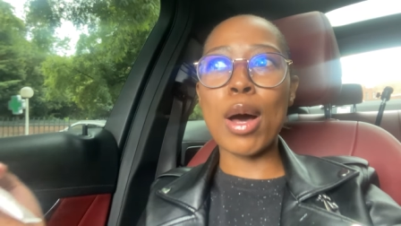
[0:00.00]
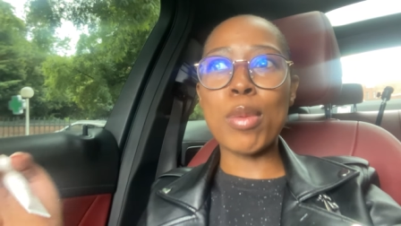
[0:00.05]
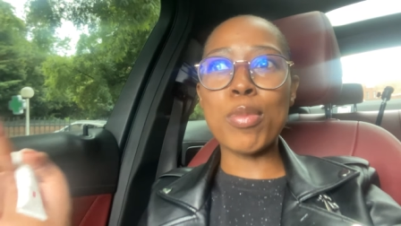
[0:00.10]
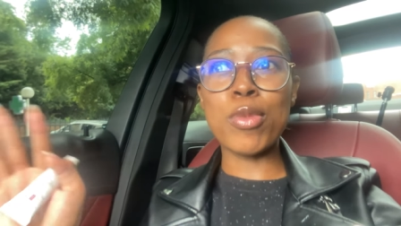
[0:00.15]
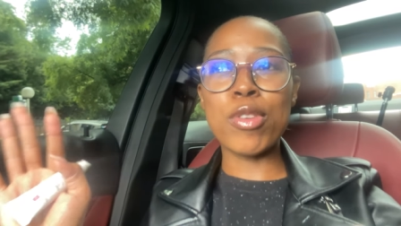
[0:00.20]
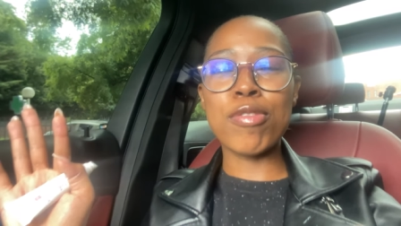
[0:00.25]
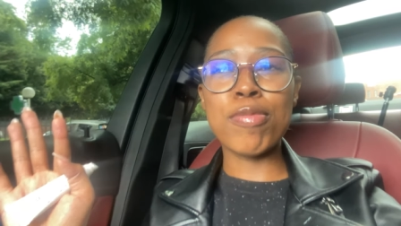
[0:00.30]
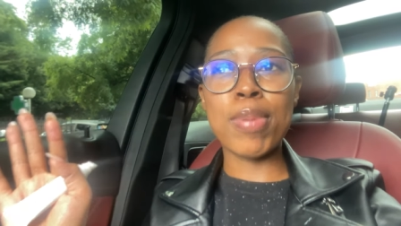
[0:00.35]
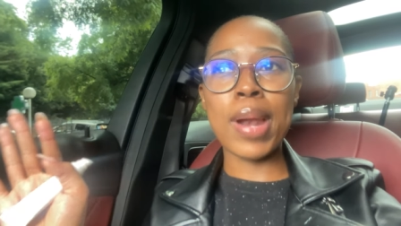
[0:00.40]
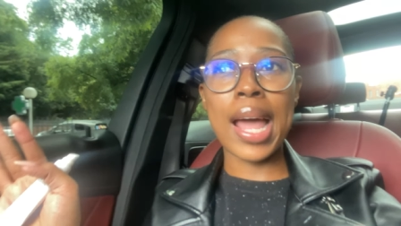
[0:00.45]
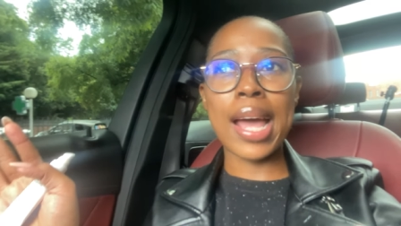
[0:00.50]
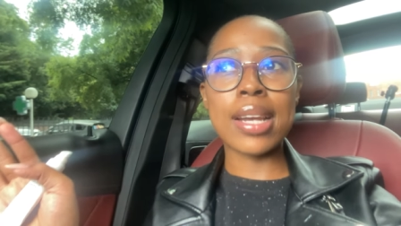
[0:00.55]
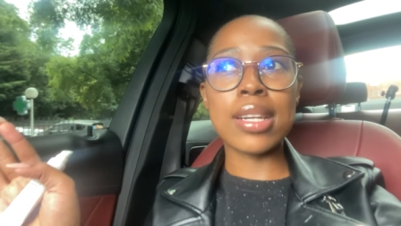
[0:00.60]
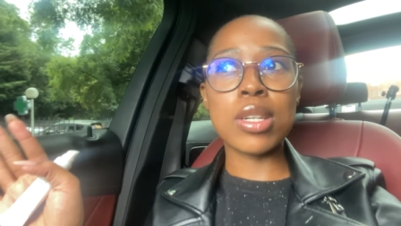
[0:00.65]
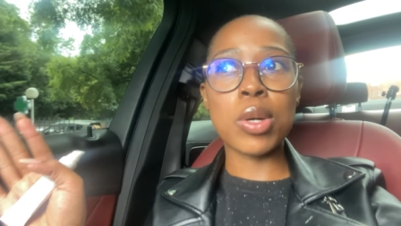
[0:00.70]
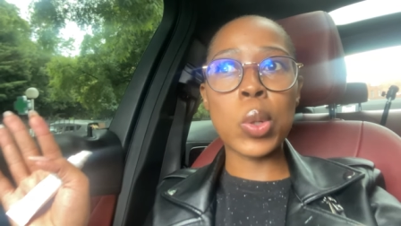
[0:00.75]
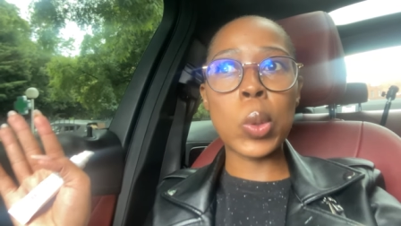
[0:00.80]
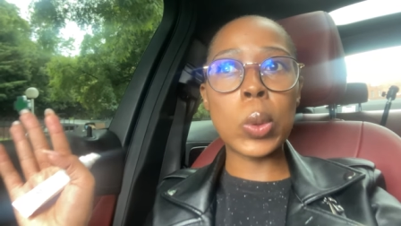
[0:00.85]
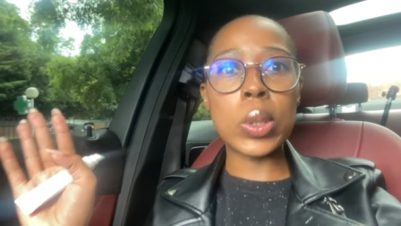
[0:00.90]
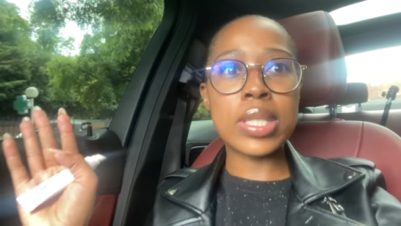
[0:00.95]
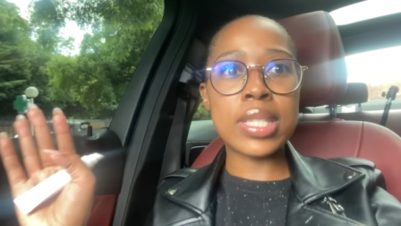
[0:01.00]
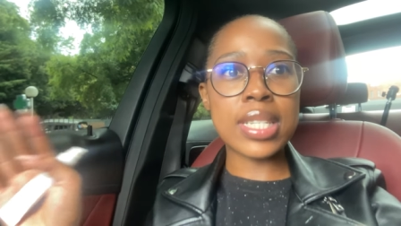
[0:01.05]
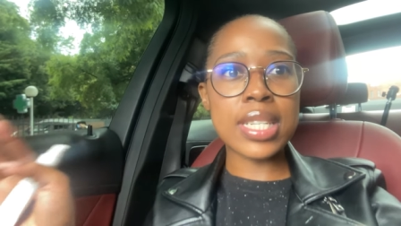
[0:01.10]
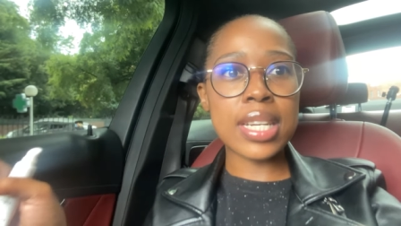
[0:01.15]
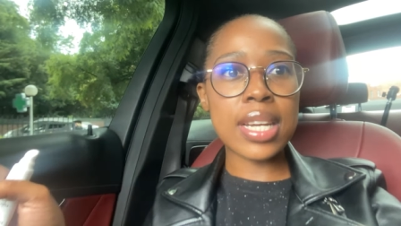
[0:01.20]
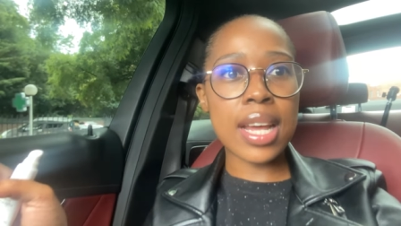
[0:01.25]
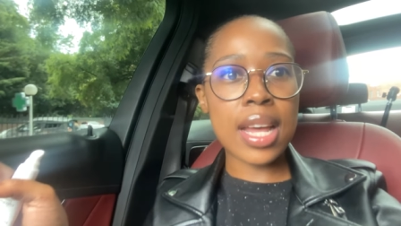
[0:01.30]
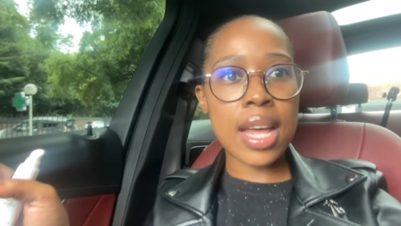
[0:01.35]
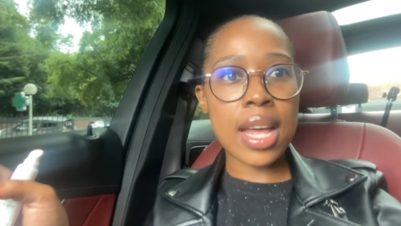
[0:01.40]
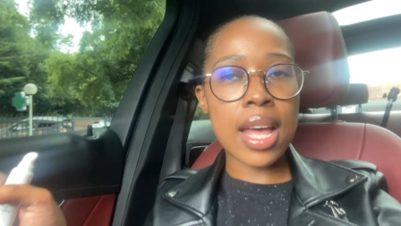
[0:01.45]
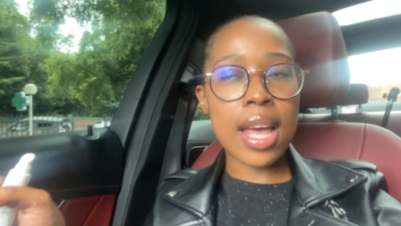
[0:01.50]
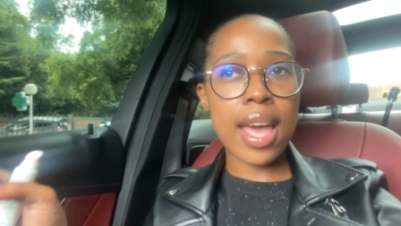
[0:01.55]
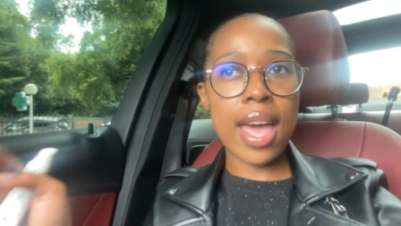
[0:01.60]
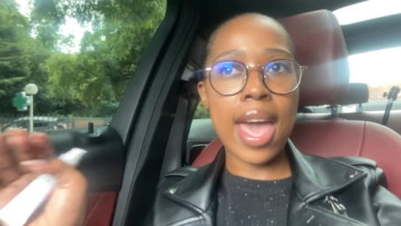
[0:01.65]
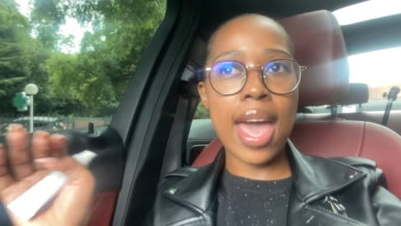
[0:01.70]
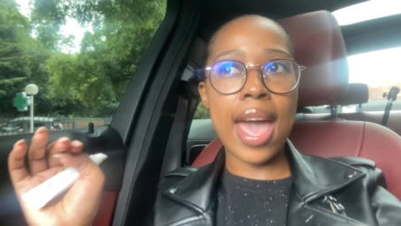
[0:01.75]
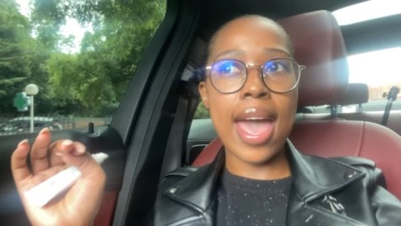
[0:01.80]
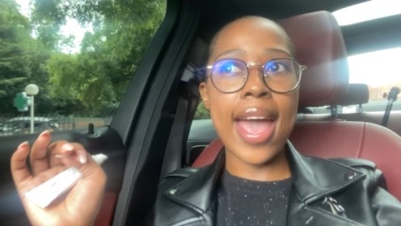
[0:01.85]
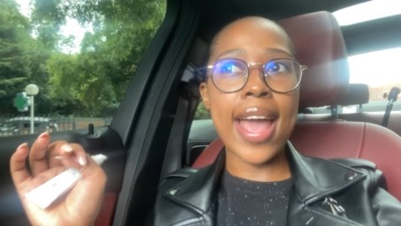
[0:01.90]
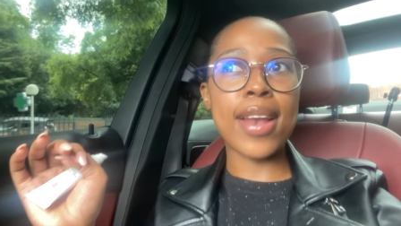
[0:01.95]
We've planned a whole dinner
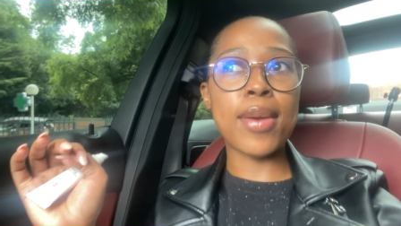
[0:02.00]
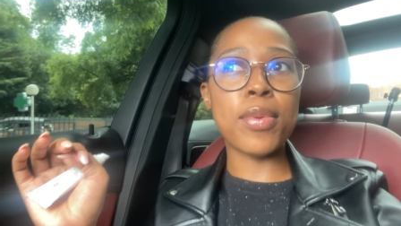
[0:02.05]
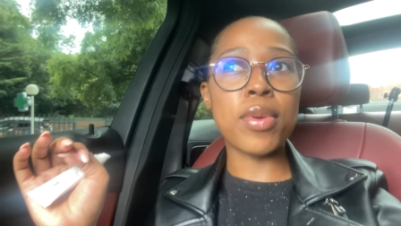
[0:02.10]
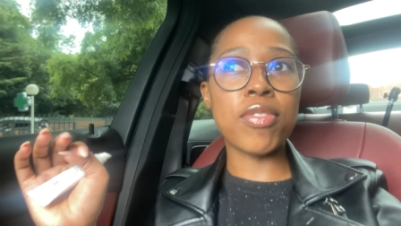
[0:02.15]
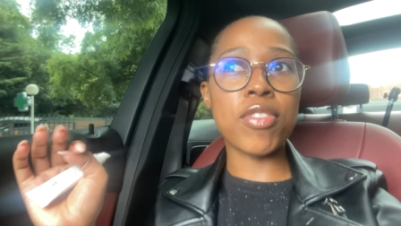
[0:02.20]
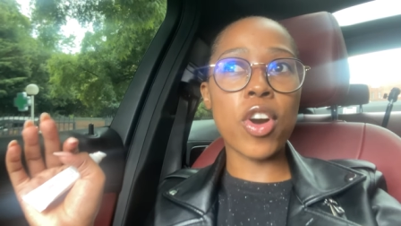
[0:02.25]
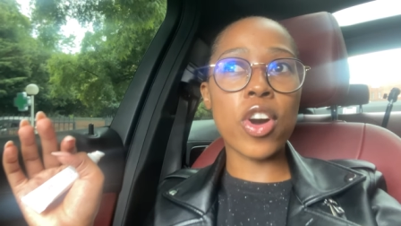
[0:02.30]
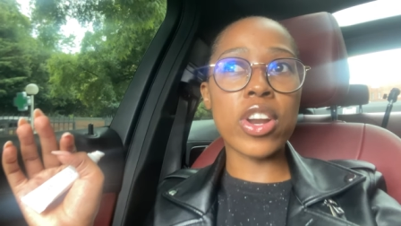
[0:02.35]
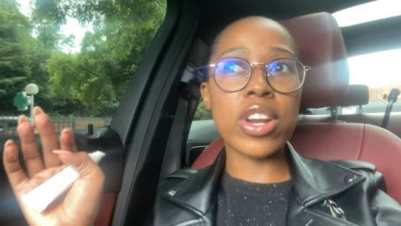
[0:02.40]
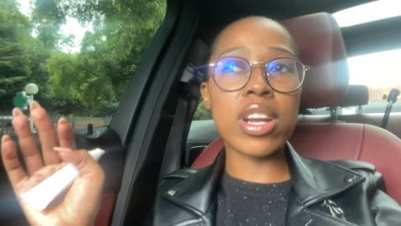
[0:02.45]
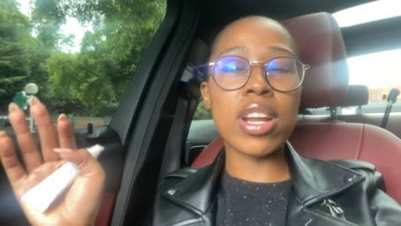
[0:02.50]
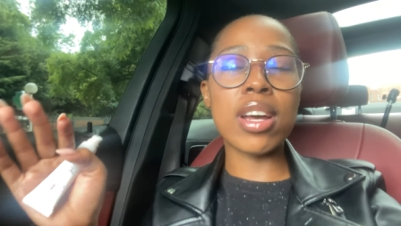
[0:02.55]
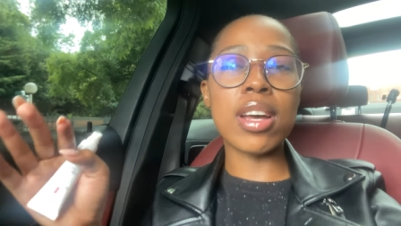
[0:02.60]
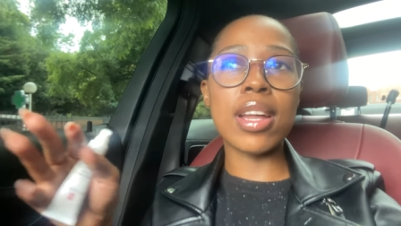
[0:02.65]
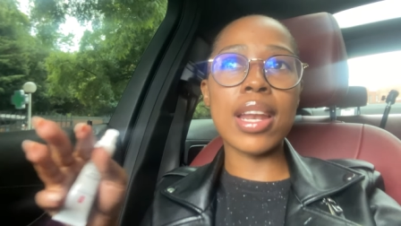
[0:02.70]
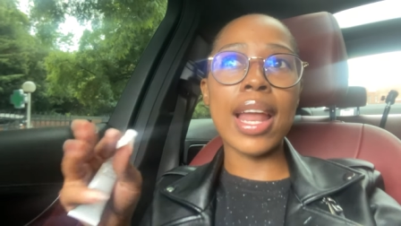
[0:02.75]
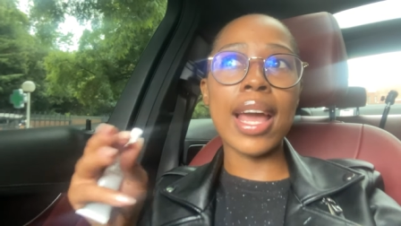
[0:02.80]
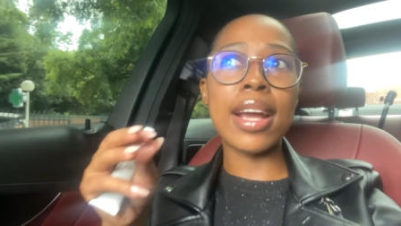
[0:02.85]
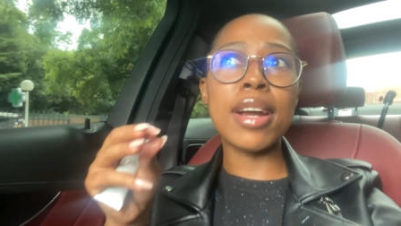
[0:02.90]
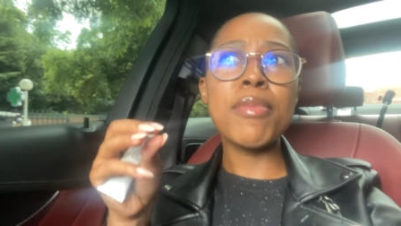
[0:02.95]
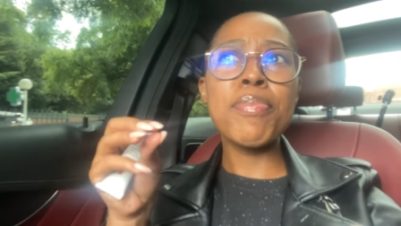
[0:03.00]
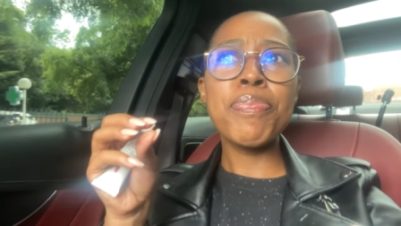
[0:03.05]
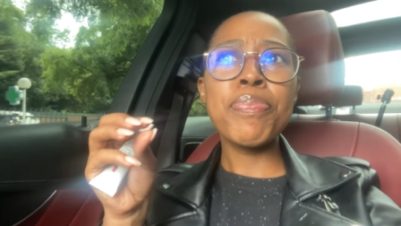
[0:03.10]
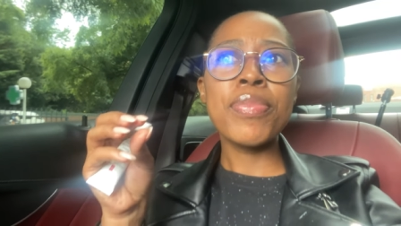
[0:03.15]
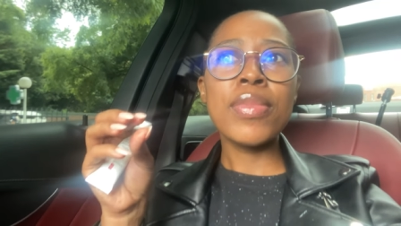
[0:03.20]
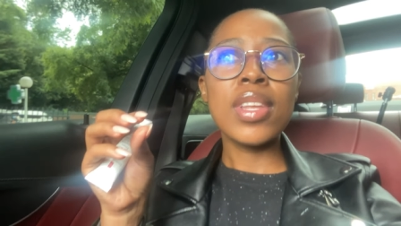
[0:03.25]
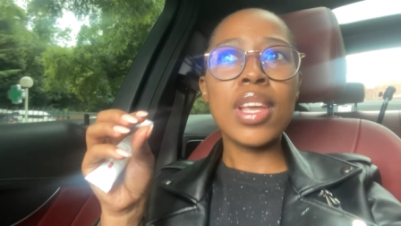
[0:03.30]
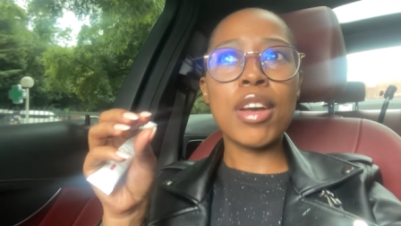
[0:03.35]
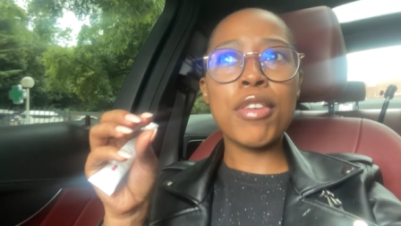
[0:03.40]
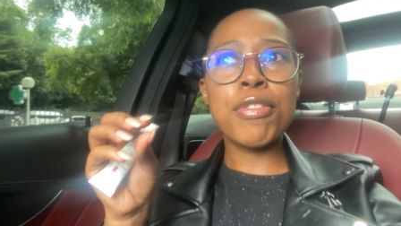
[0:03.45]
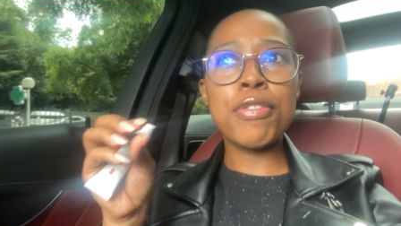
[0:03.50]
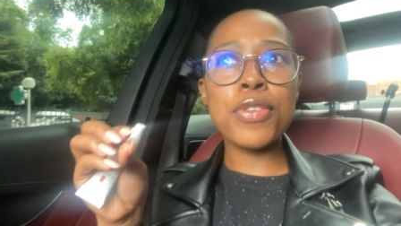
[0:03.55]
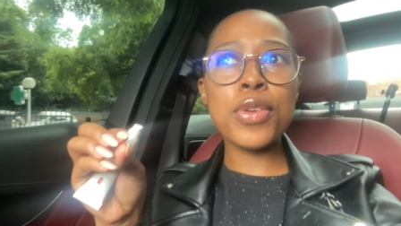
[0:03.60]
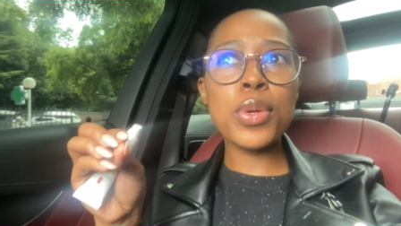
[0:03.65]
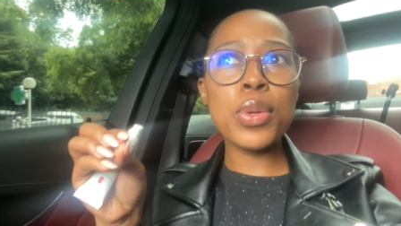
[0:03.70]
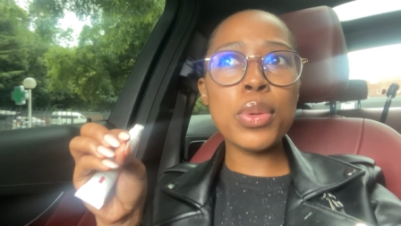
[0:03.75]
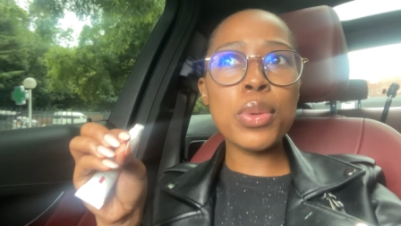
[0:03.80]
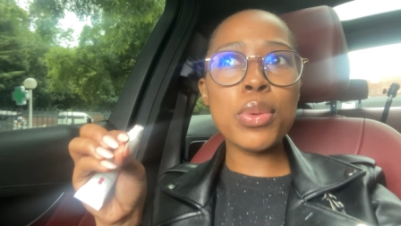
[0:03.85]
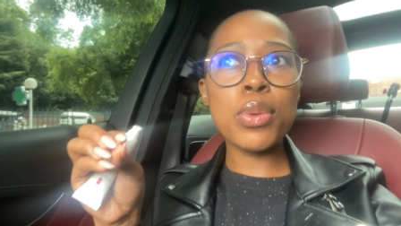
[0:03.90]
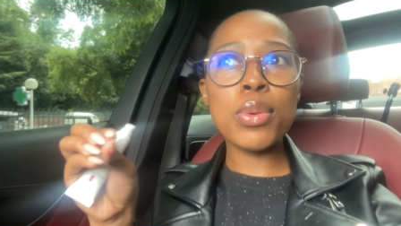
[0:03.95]
and we've gotten her like a
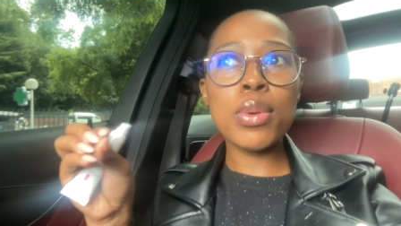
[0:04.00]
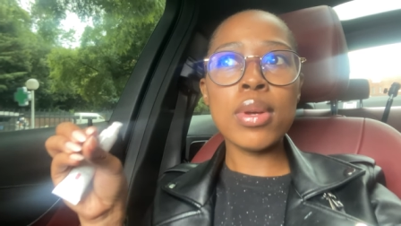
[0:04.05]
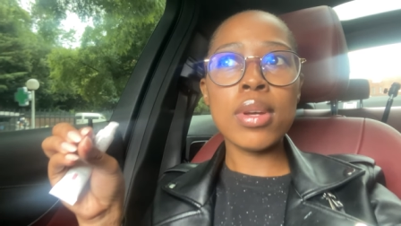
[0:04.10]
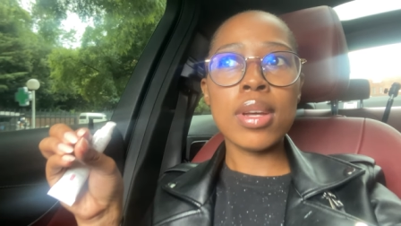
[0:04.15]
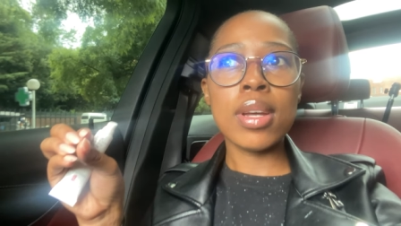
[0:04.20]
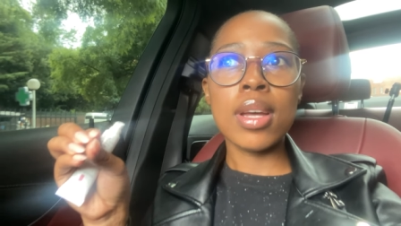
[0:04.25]
few